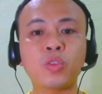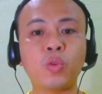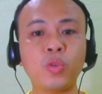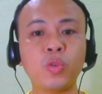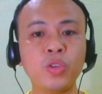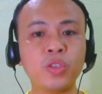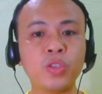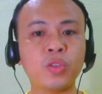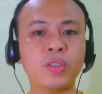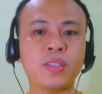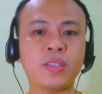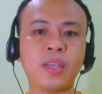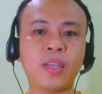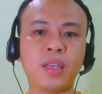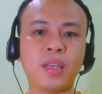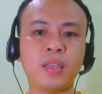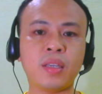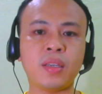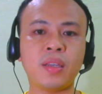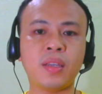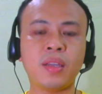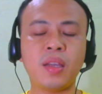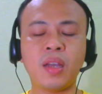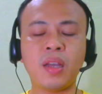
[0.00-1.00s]
course to
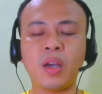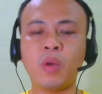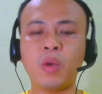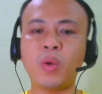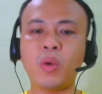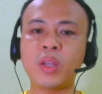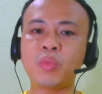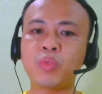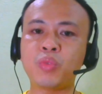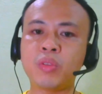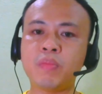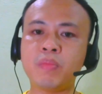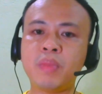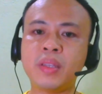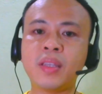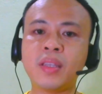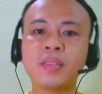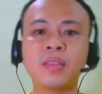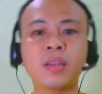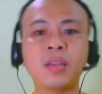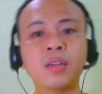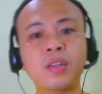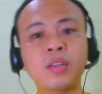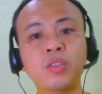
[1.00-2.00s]
take, what would be the
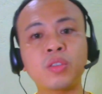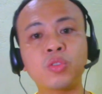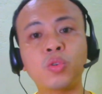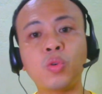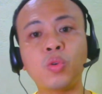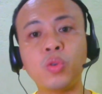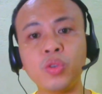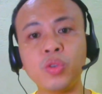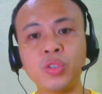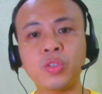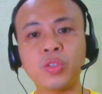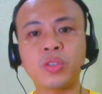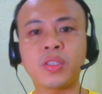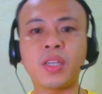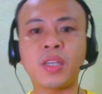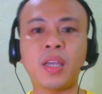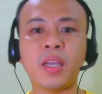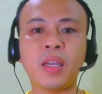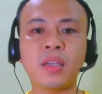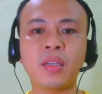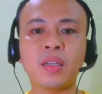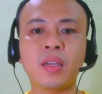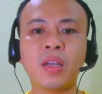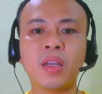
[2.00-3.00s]
second course to
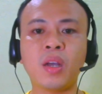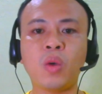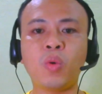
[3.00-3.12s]
take,